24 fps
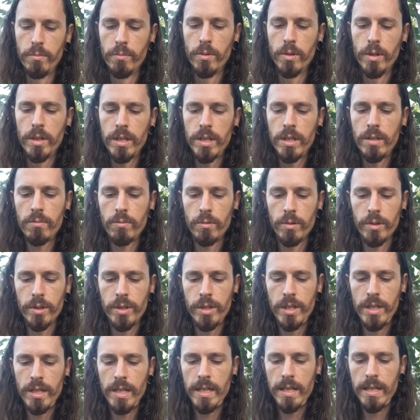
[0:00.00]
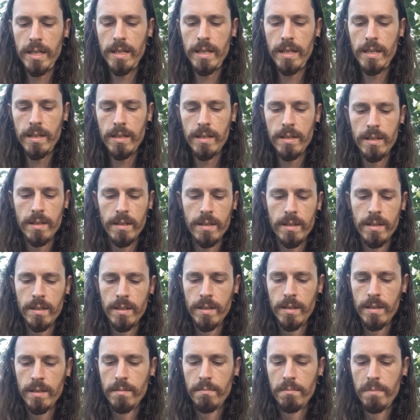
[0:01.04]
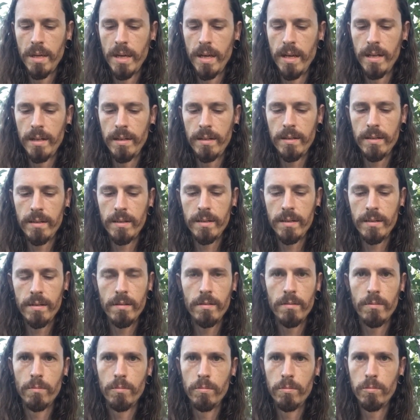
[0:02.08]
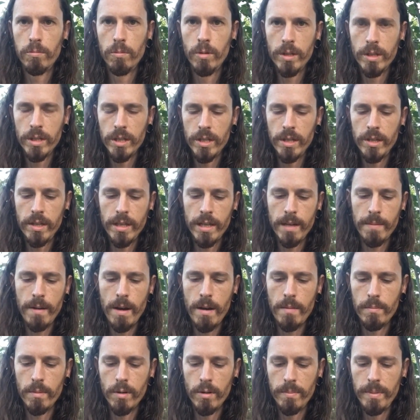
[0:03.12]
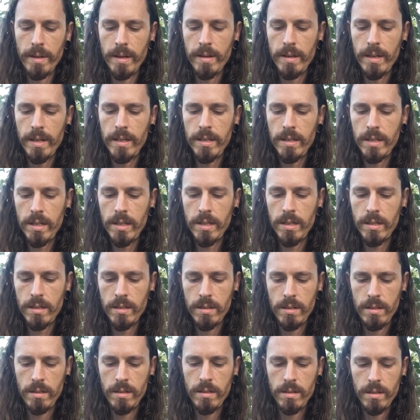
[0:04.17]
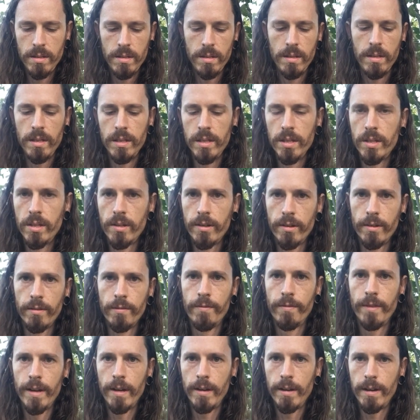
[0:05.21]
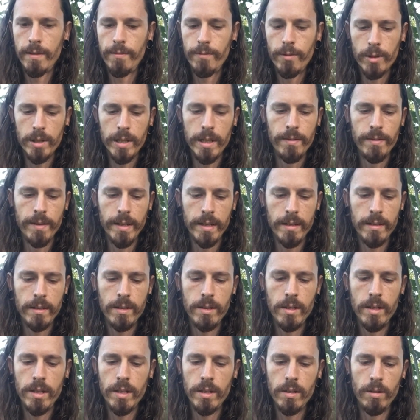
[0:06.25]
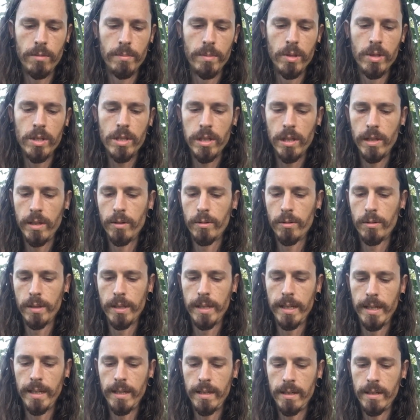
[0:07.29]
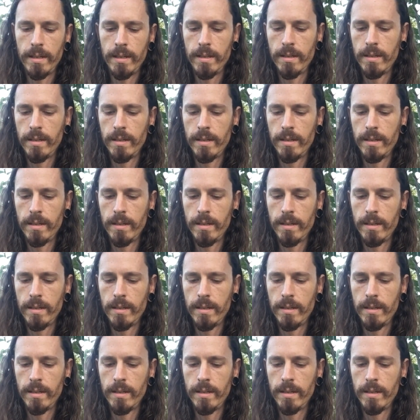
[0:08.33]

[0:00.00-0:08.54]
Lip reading: moist. We'll see. But one good thing about mulberries is they're very forgiving. You could almost literally